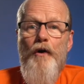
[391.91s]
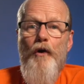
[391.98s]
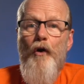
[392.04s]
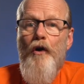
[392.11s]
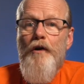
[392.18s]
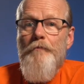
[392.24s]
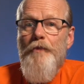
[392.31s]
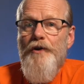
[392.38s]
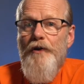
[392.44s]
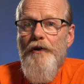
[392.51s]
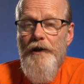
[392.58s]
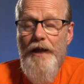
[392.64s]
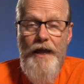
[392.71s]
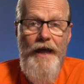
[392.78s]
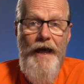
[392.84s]

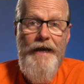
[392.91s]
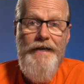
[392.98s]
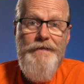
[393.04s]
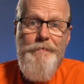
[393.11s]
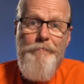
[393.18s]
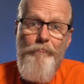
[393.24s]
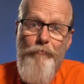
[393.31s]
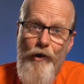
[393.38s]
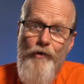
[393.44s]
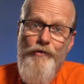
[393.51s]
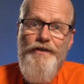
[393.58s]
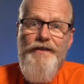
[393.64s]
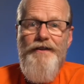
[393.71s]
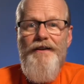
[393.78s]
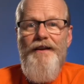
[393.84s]
hormonal
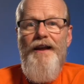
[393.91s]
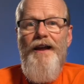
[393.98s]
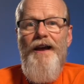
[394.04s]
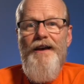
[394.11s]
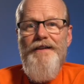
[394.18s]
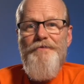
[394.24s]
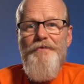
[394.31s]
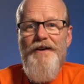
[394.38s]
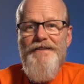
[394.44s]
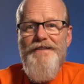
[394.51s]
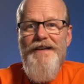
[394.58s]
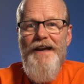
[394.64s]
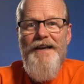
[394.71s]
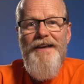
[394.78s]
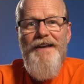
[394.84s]
explosion as what
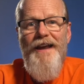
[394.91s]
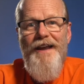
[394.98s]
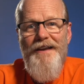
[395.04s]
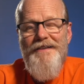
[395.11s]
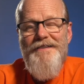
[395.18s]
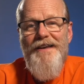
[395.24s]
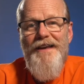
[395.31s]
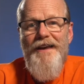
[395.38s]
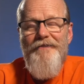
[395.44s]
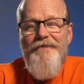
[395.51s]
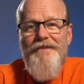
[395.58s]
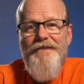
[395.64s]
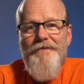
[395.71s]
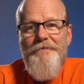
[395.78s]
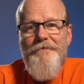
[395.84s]
psychedelics gives.